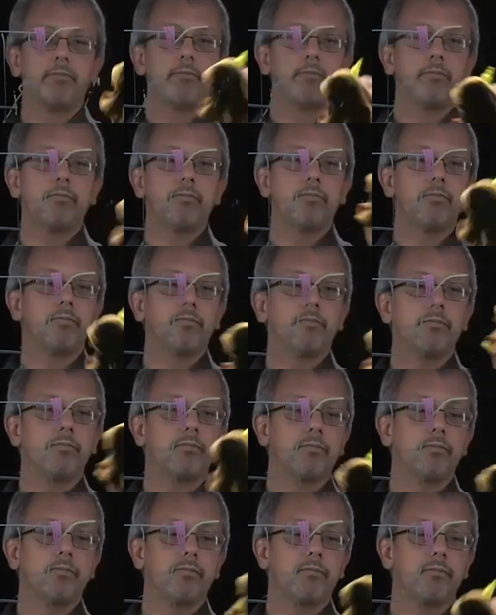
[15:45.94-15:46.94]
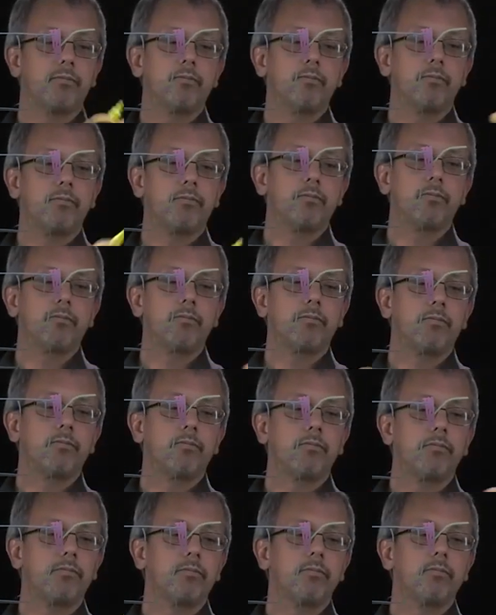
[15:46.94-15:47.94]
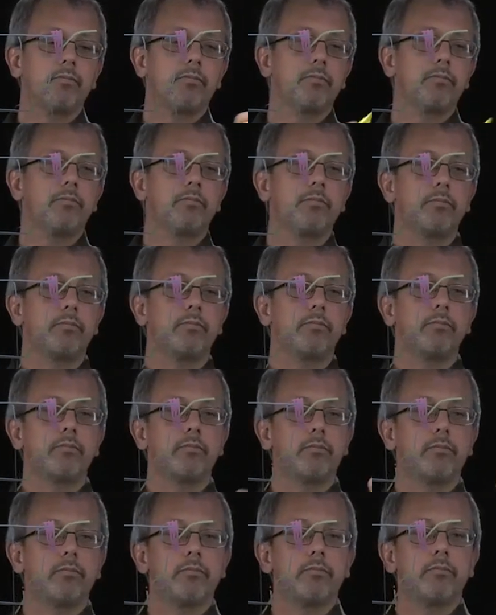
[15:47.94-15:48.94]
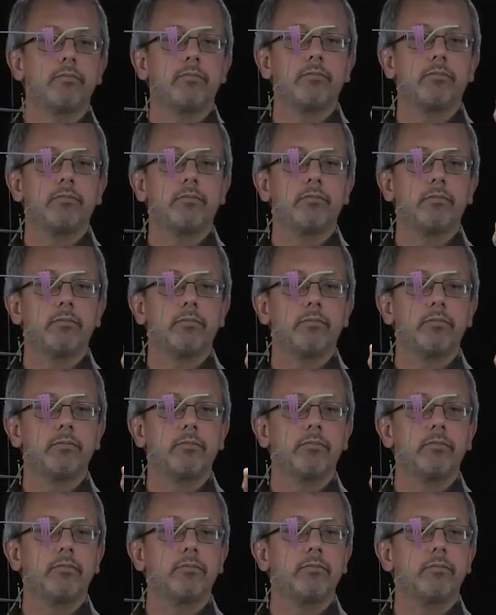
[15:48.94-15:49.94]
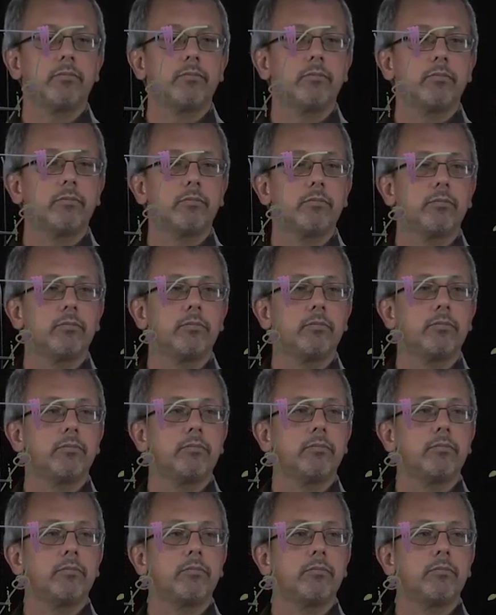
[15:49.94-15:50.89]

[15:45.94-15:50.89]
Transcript: (silence)